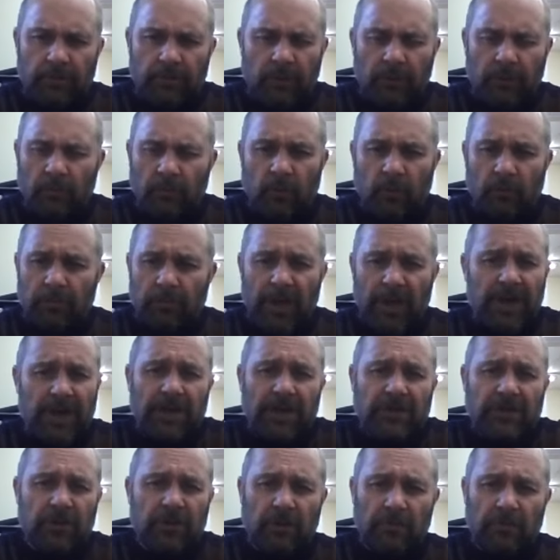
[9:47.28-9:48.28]
will
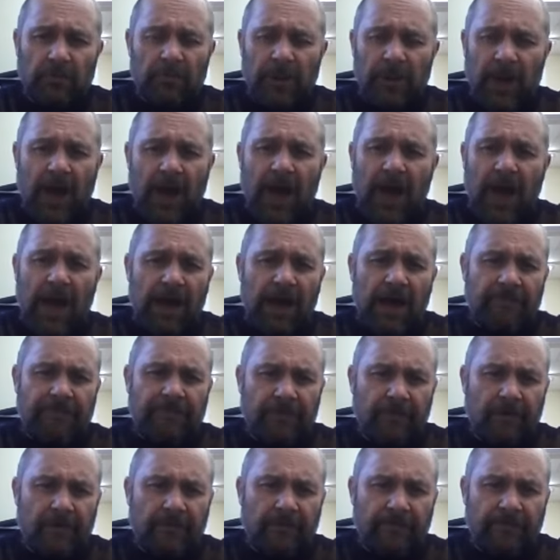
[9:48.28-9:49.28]
manage on behalf
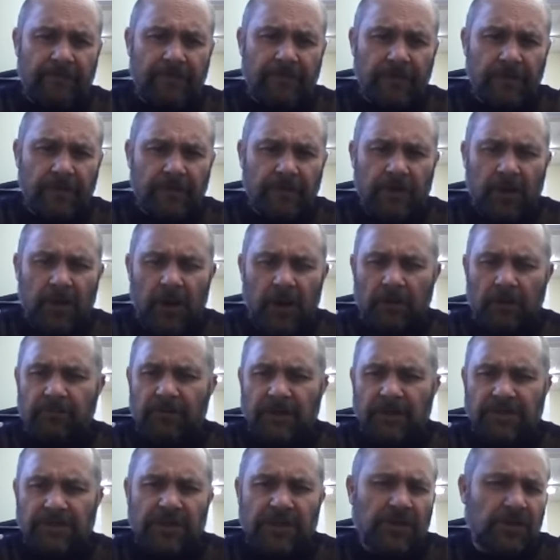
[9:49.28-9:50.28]
of a
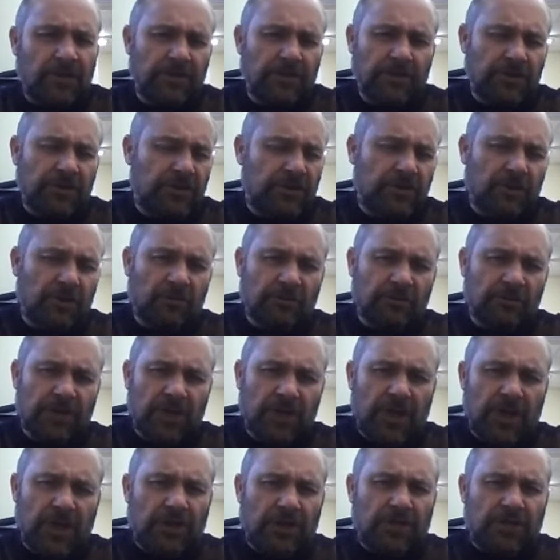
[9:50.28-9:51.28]
residents
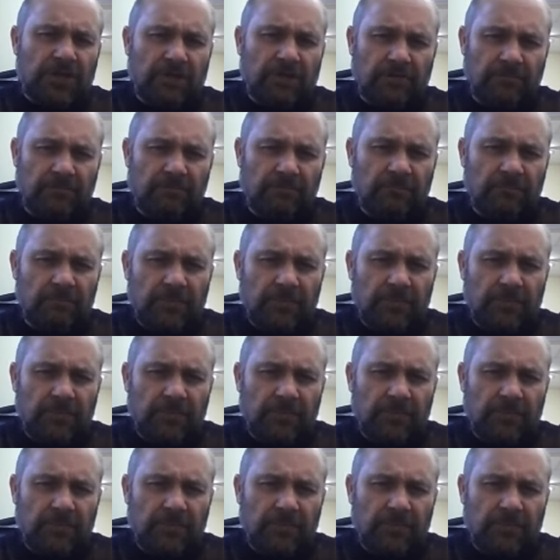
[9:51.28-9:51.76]
association.